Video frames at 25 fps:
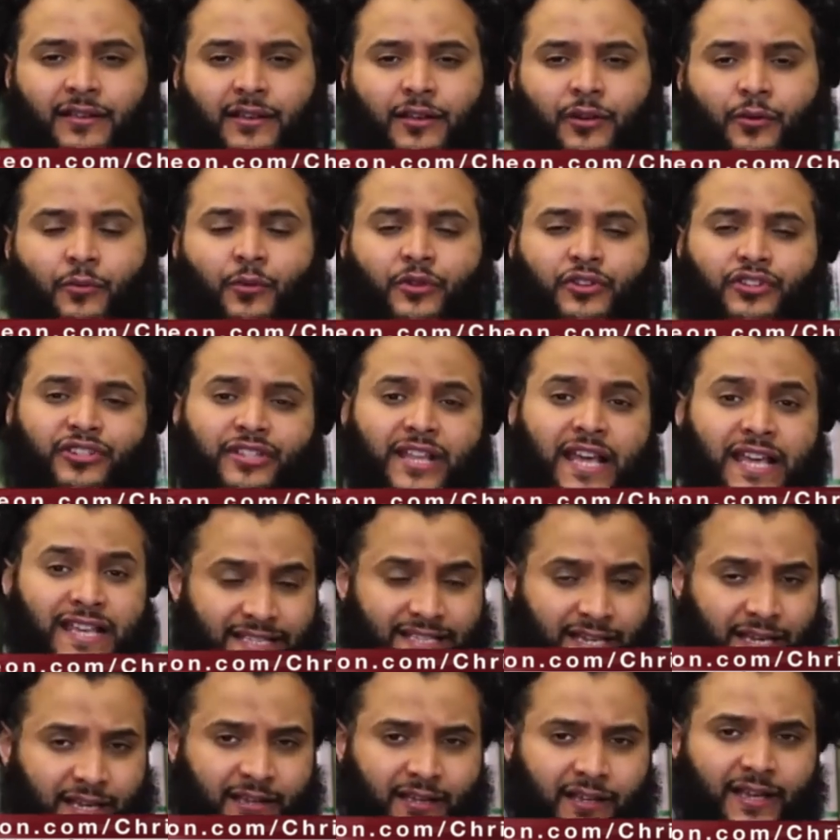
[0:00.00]
which they
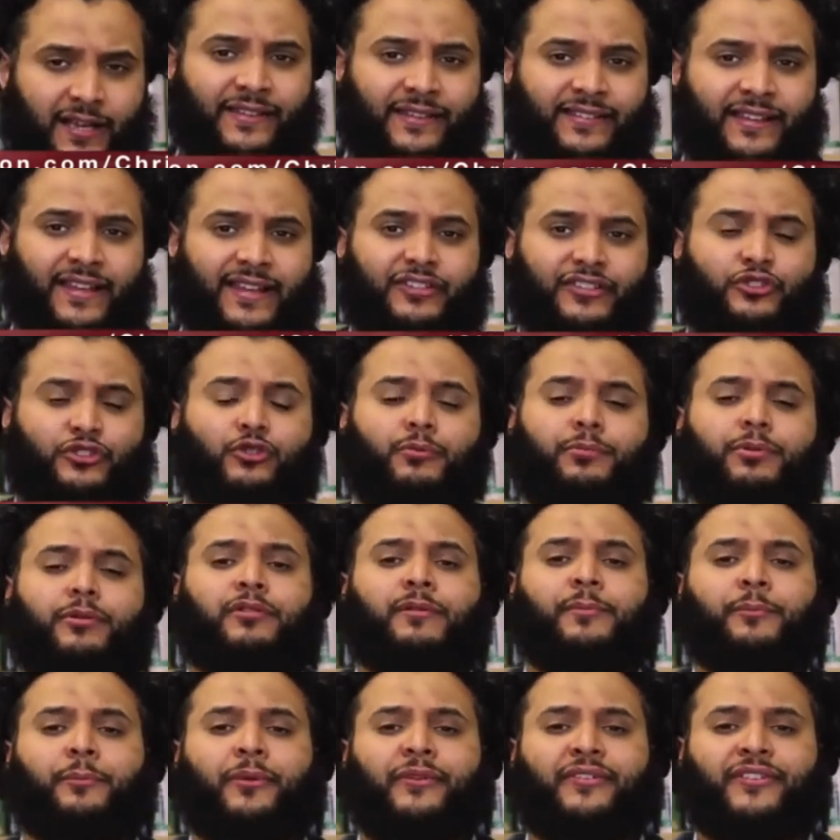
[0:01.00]
say is a
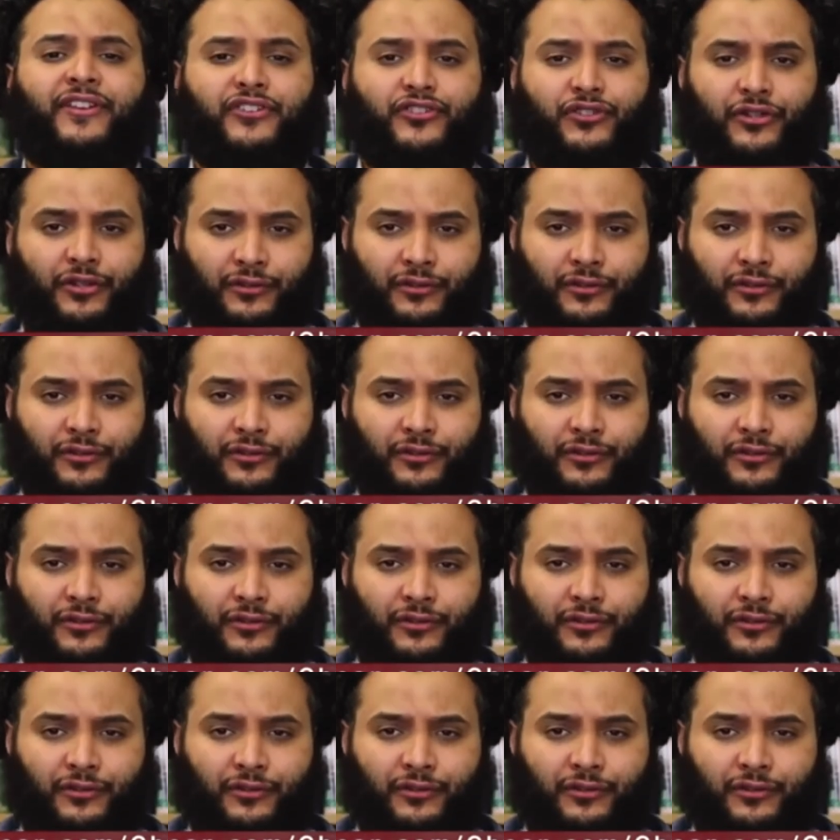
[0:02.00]
superimposition